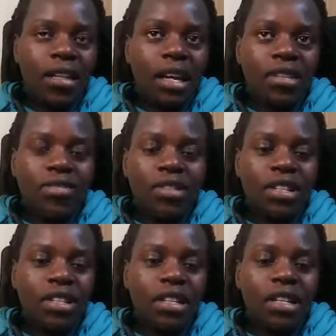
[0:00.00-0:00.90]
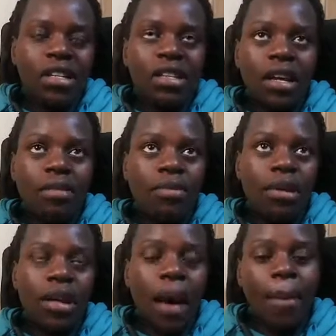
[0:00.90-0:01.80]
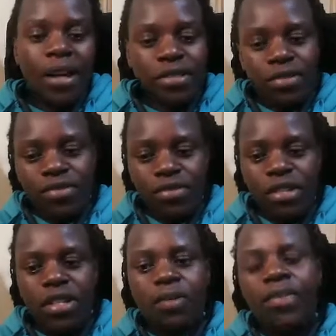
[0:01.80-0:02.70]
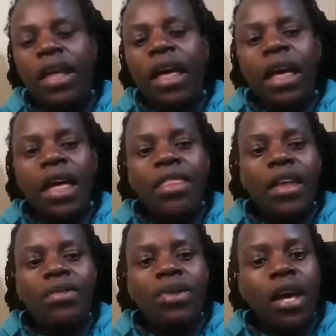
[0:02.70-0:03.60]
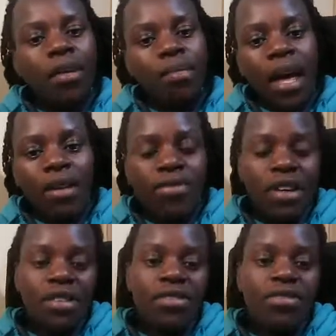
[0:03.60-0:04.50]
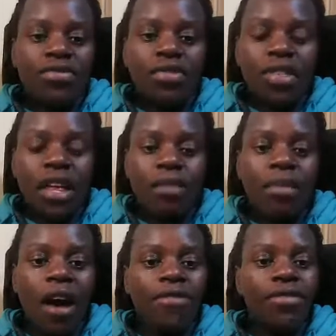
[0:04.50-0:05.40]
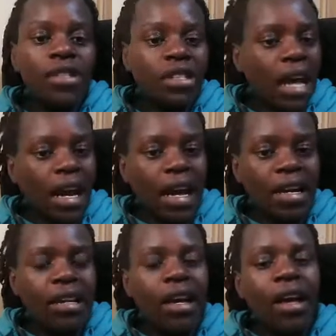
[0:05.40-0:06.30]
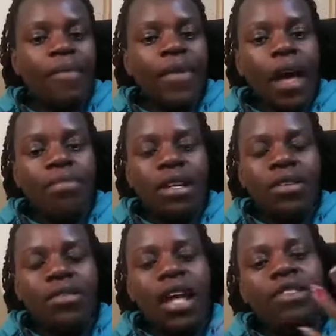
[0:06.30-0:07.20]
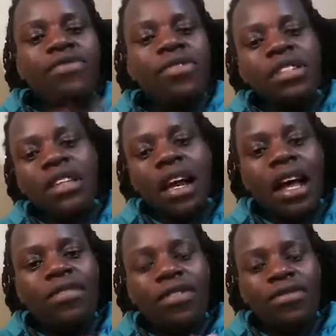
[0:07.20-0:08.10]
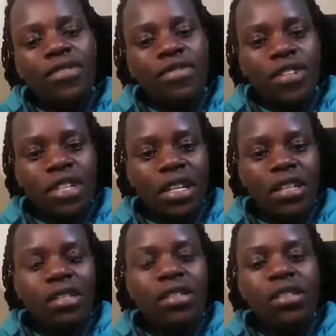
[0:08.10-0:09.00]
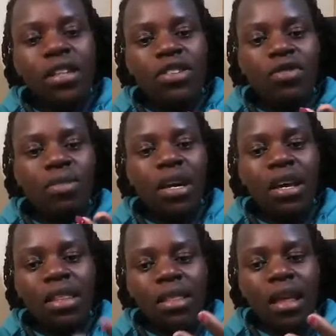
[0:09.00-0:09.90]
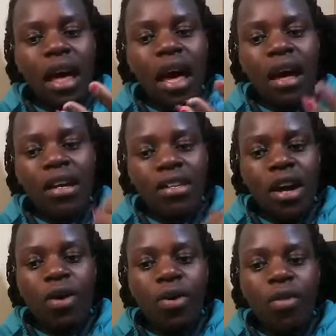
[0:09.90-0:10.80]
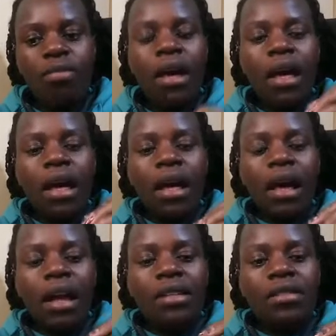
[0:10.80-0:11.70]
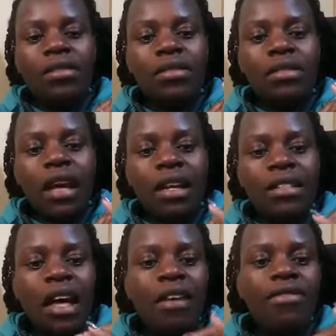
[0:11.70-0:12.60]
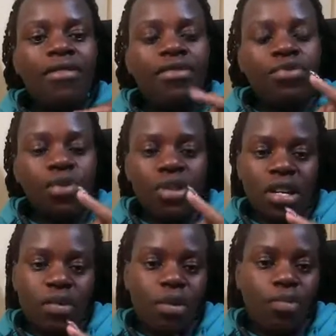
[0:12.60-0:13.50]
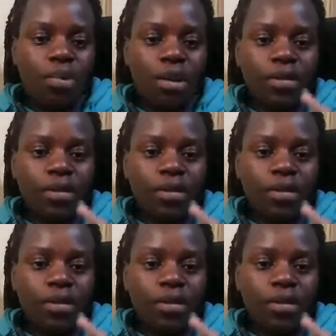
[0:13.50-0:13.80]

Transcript: that's 40 shillings, and maybe a passion fruit. And then you came and fixed for them a fruit salad. I'm telling you, that fruit salad for 50 shillings that you make in your home can can serve two or three people,